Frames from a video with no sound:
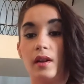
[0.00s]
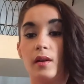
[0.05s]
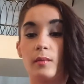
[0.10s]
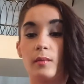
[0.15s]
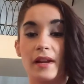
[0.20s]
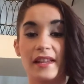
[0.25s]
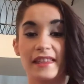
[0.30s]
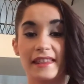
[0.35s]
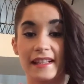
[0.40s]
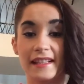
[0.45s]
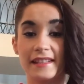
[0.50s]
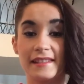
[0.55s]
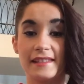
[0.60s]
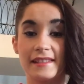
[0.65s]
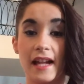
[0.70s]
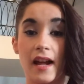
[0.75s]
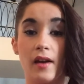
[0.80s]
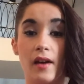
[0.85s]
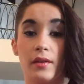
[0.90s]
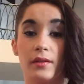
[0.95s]
write things
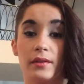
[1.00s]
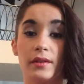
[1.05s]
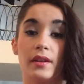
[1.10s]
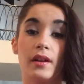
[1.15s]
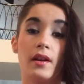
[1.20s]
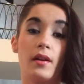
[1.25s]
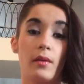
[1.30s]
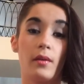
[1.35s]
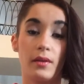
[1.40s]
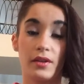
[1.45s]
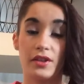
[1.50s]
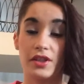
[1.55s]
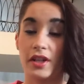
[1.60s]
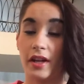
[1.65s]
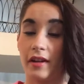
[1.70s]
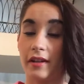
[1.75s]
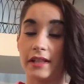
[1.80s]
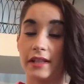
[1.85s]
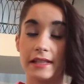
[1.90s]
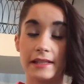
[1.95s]
down or
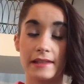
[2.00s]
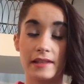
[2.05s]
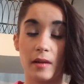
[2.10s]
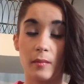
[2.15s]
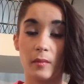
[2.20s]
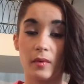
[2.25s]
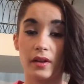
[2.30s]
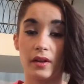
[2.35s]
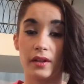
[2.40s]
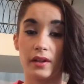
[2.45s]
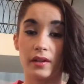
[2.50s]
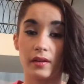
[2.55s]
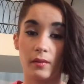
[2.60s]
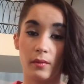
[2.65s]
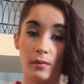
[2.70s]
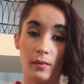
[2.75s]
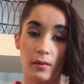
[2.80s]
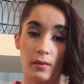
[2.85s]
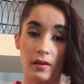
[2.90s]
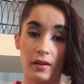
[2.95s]
share it to someone,
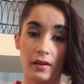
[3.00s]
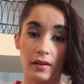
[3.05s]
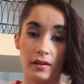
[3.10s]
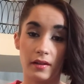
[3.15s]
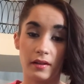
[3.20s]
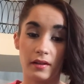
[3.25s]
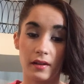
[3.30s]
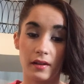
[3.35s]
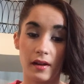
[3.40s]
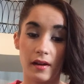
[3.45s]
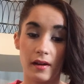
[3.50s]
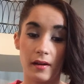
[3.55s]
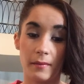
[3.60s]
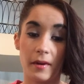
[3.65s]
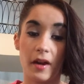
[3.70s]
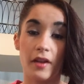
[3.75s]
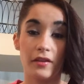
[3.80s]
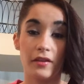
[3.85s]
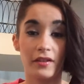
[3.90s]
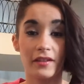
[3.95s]
or
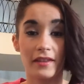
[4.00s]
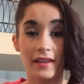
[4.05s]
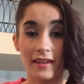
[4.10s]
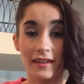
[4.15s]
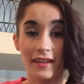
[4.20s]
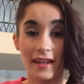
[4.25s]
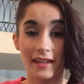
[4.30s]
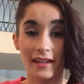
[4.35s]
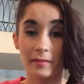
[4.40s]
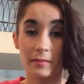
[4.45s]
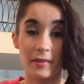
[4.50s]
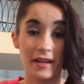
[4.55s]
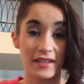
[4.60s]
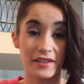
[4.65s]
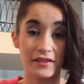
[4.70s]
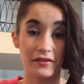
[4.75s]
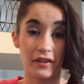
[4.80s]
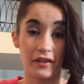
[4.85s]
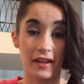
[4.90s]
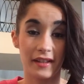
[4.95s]
other than like a
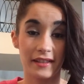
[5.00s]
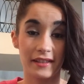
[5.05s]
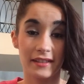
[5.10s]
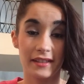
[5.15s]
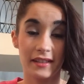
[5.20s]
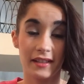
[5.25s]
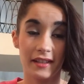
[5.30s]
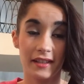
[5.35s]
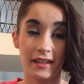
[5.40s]
best friend.